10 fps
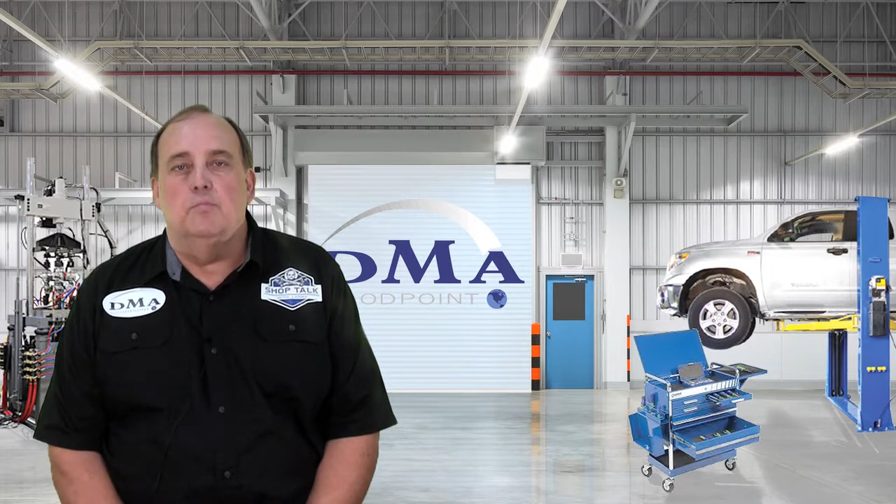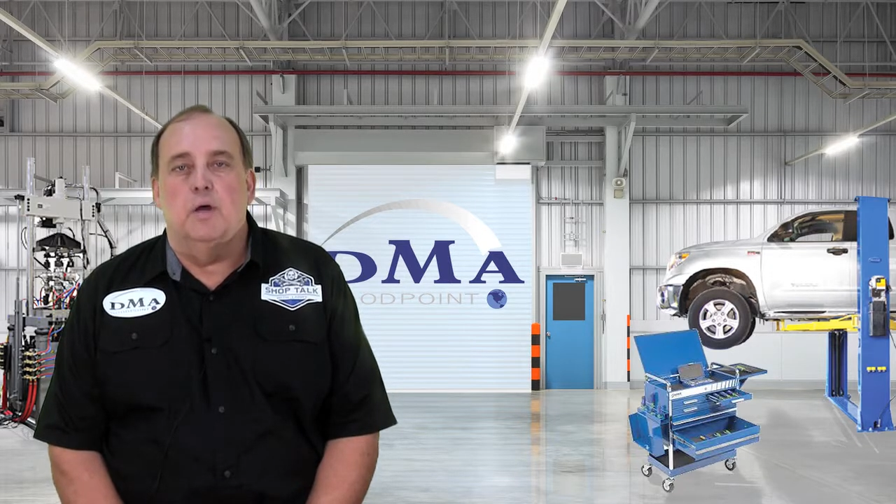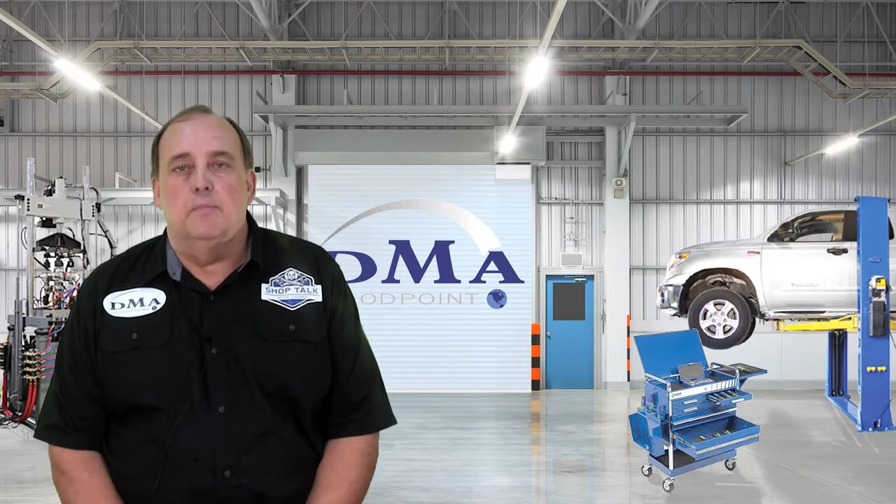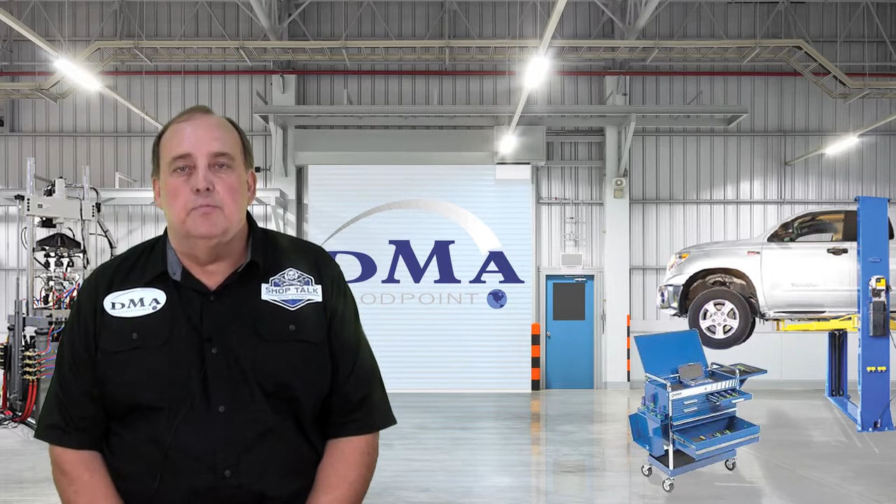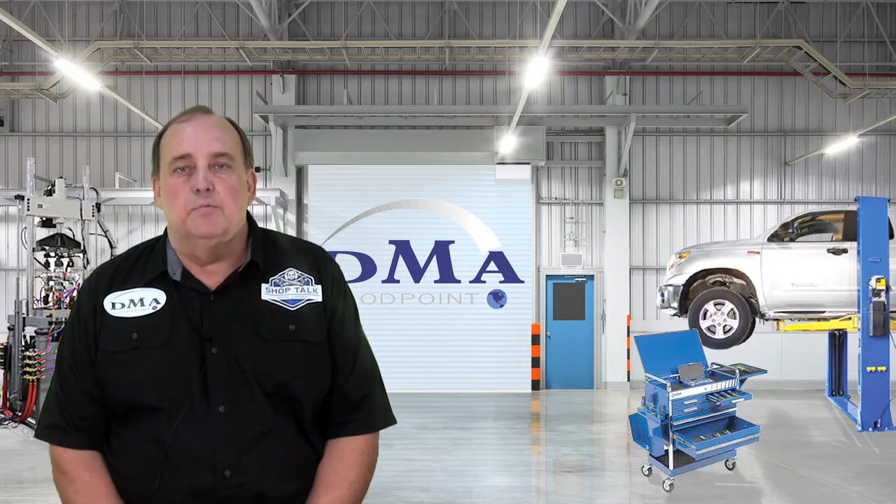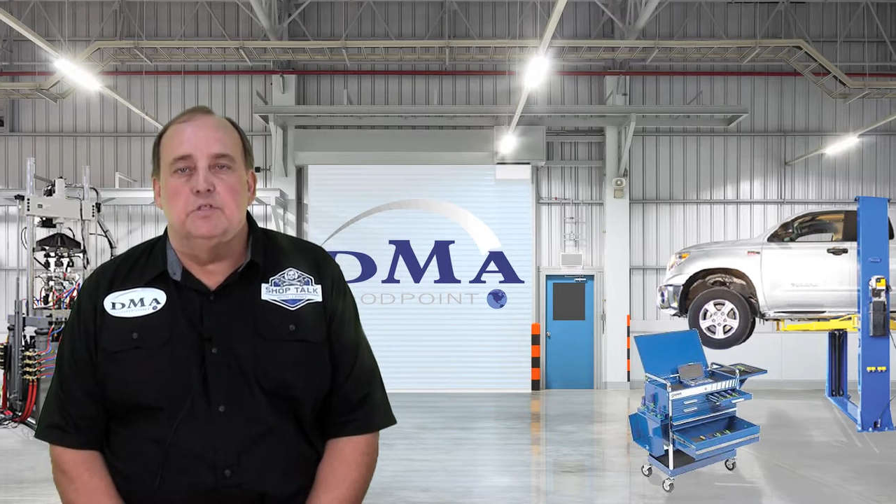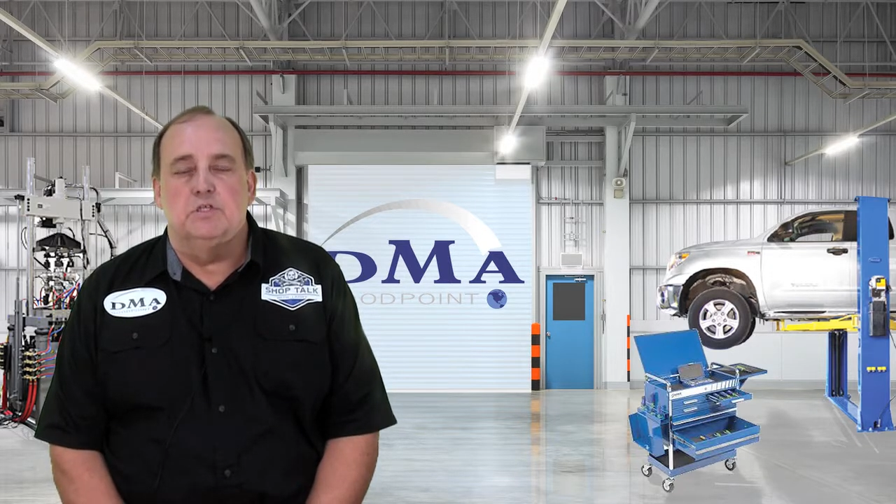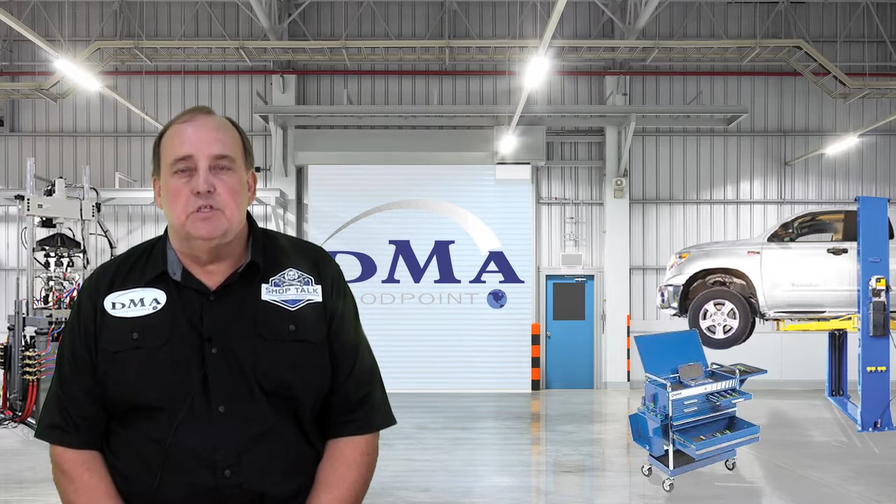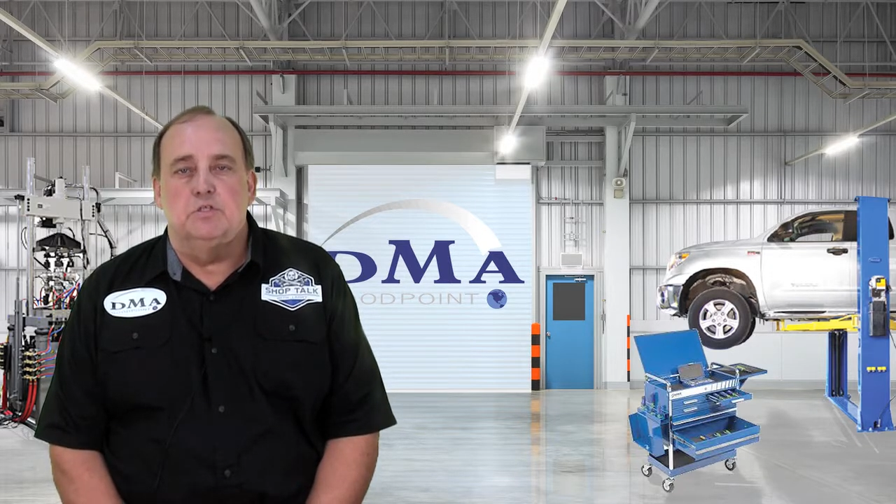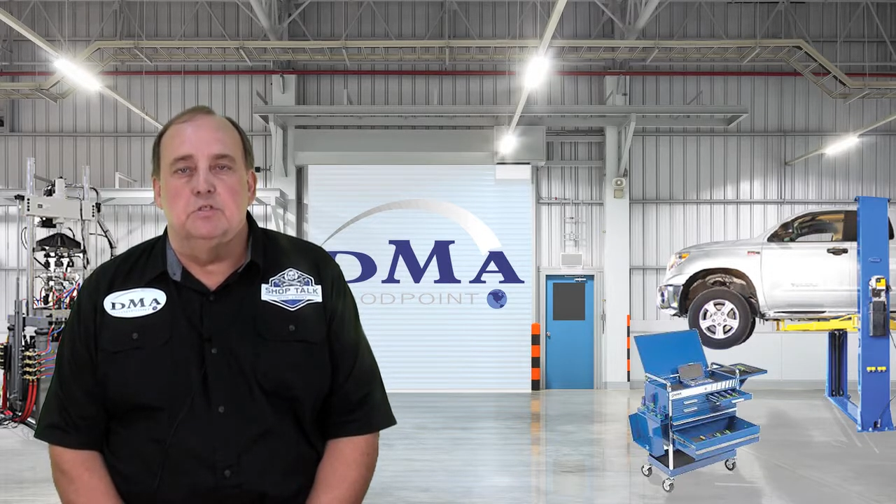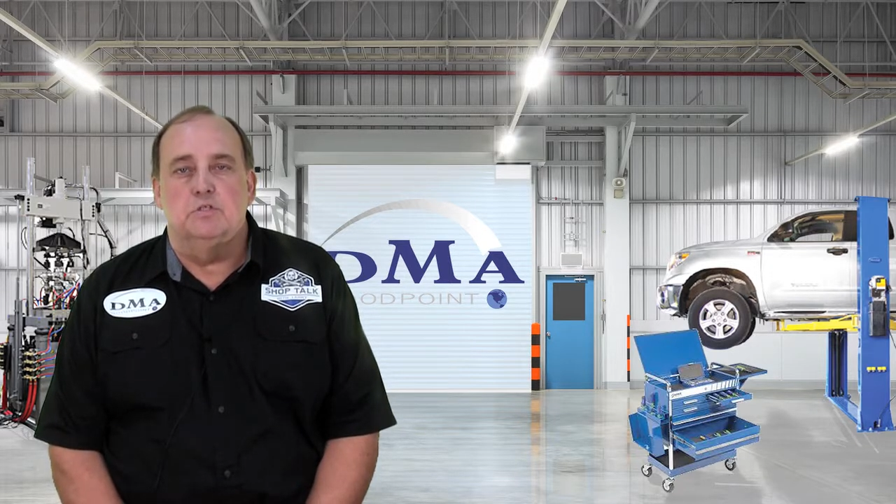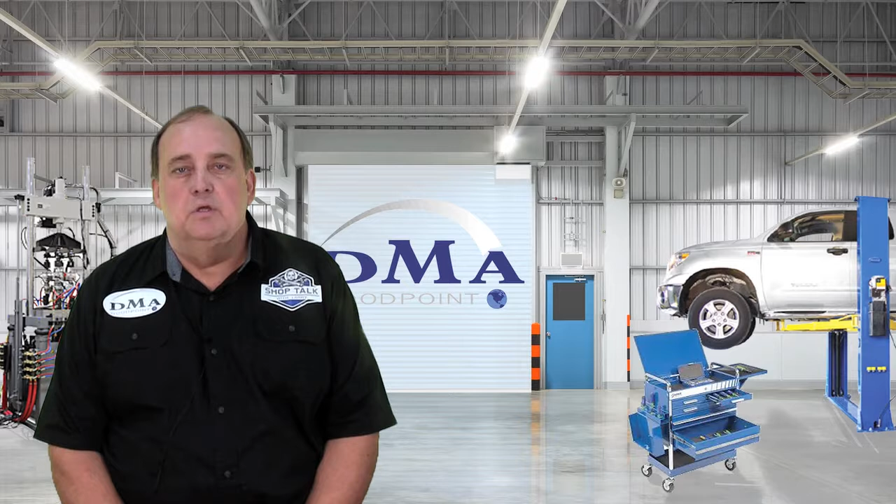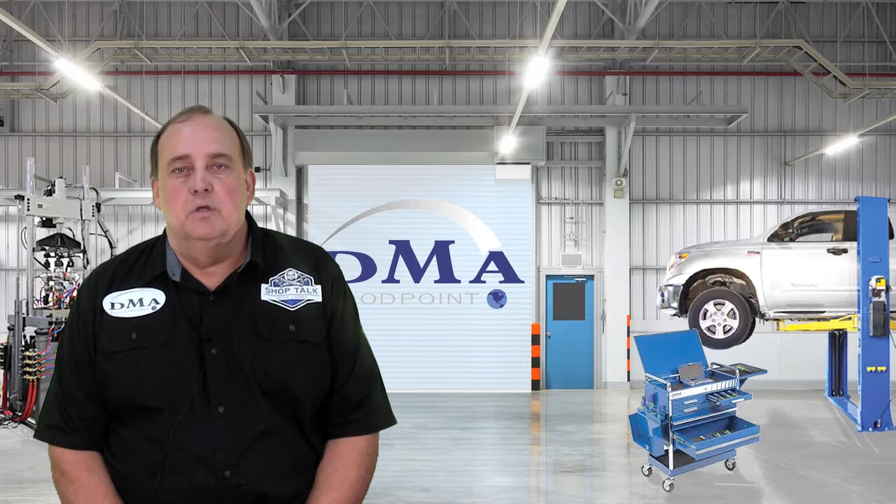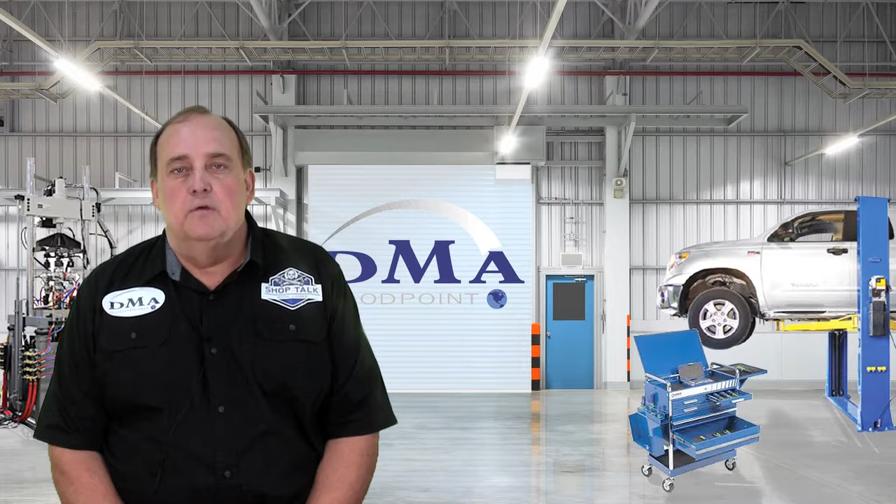the proper positions